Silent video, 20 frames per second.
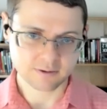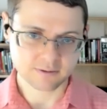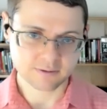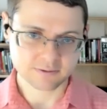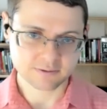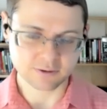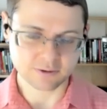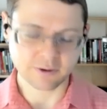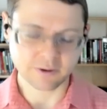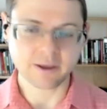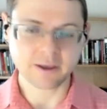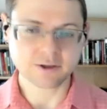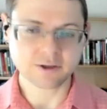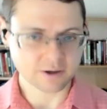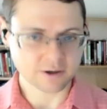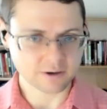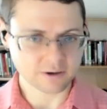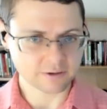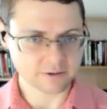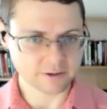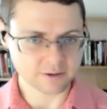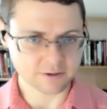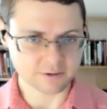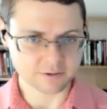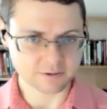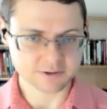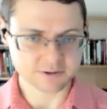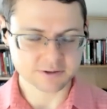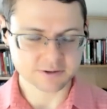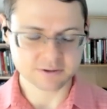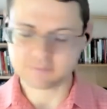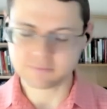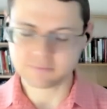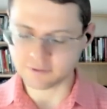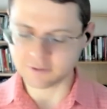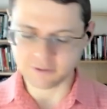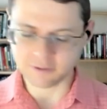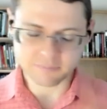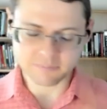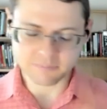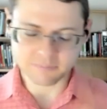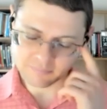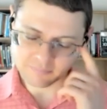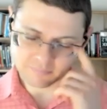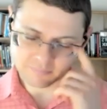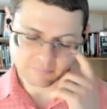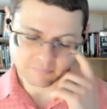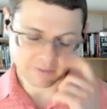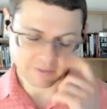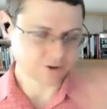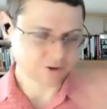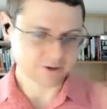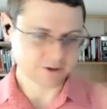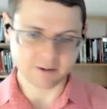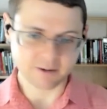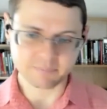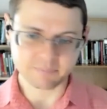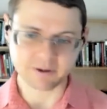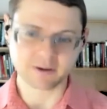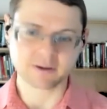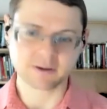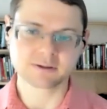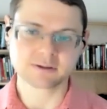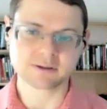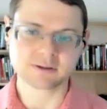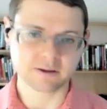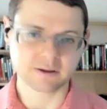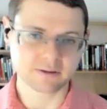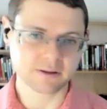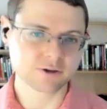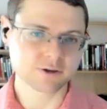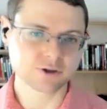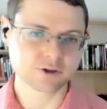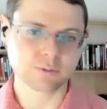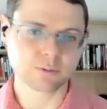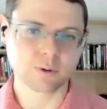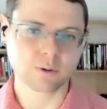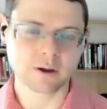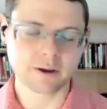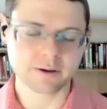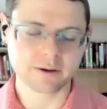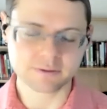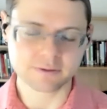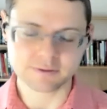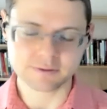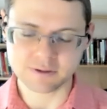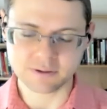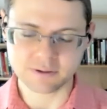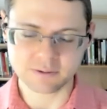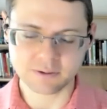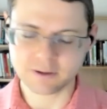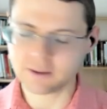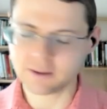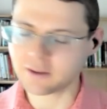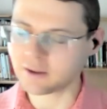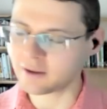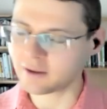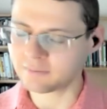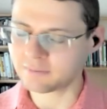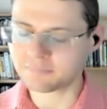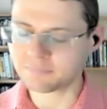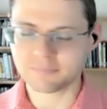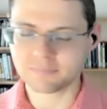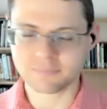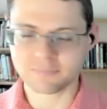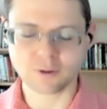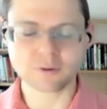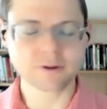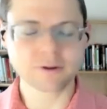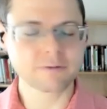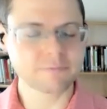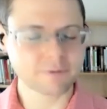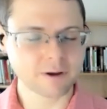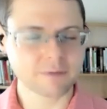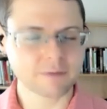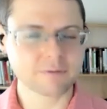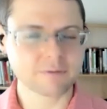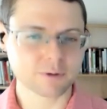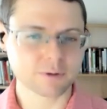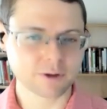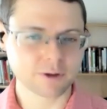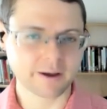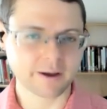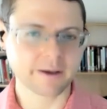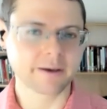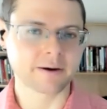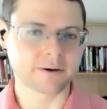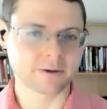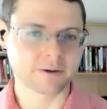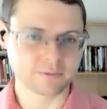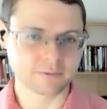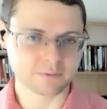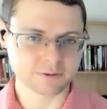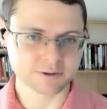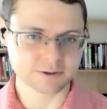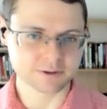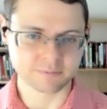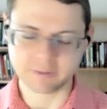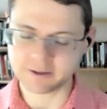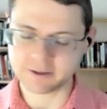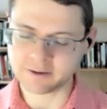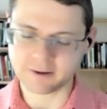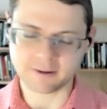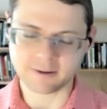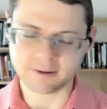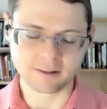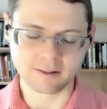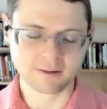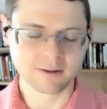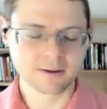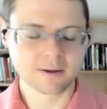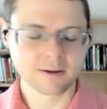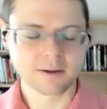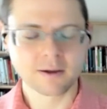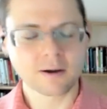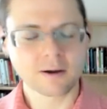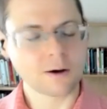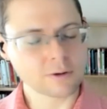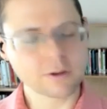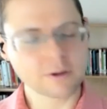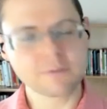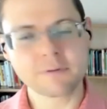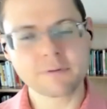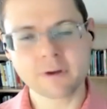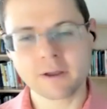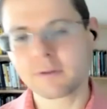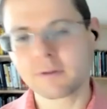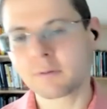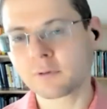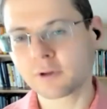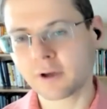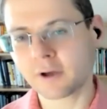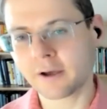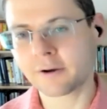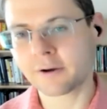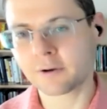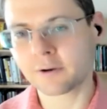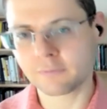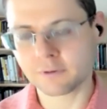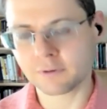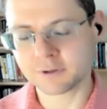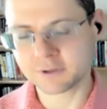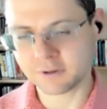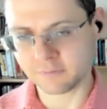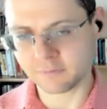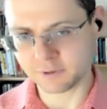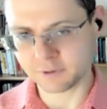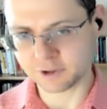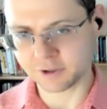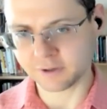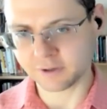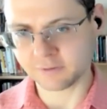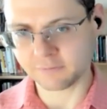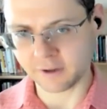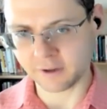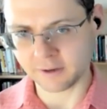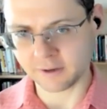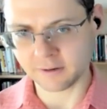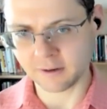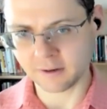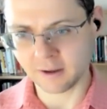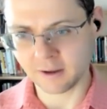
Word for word: So HR leaders from major companies like Nationwide and so on, they only three of them would hire University of Battelle, only three of them would hire University of Michigan fan.